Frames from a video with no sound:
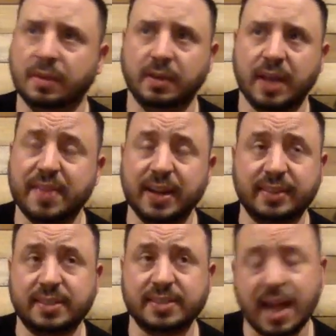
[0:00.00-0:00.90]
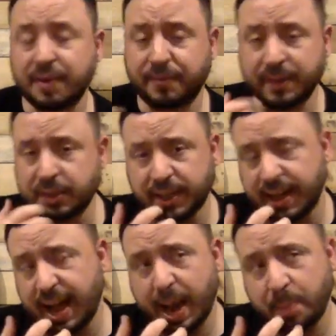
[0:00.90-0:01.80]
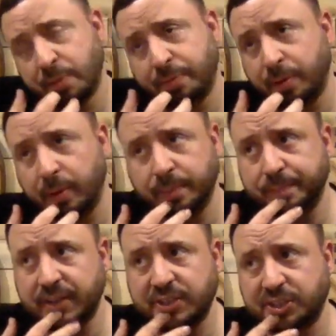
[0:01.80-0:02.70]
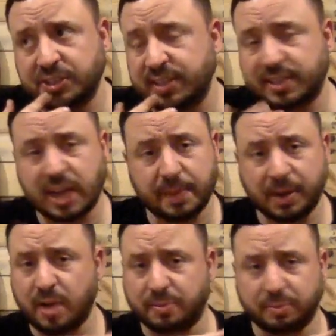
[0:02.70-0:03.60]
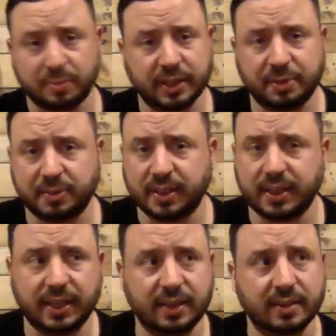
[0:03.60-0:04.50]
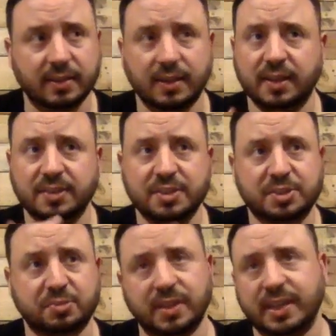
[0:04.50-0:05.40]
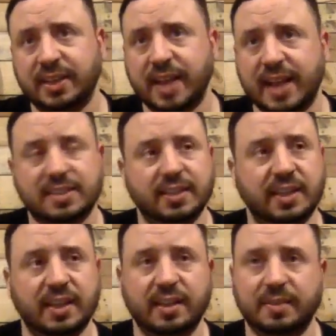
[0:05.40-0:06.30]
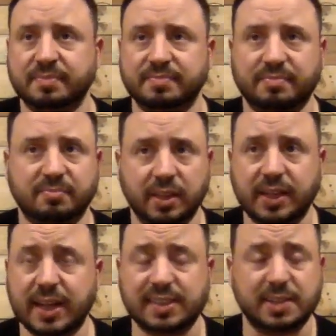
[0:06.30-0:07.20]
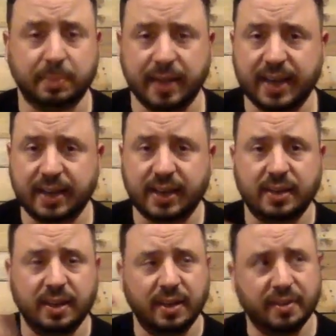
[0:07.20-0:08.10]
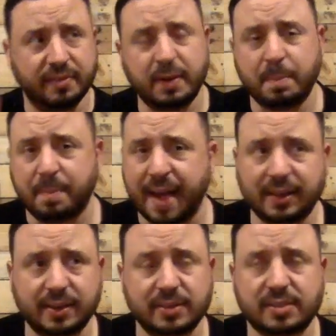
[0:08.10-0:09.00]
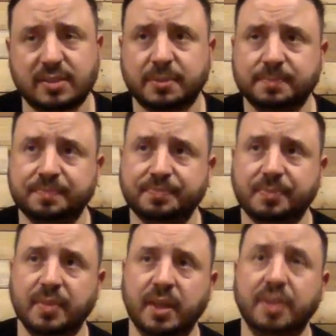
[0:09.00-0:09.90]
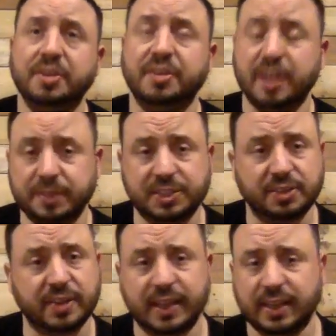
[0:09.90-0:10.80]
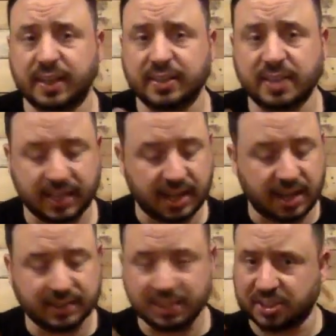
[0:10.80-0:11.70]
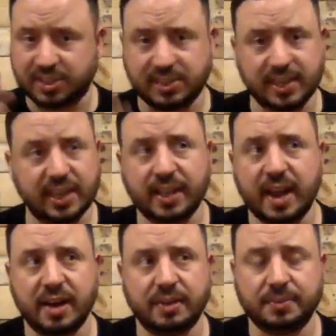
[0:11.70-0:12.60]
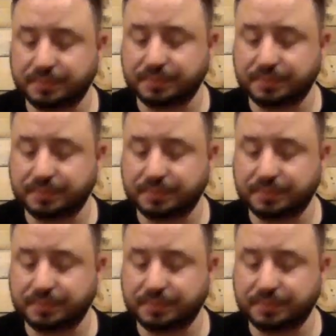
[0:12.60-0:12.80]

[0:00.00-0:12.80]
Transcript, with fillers: And then it does not finish like a high proofer. It's just, it's coming off really, really, just really nicely. Really nicely blended, very balanced. You're definitely still getting a Kentucky hug that's just sitting there.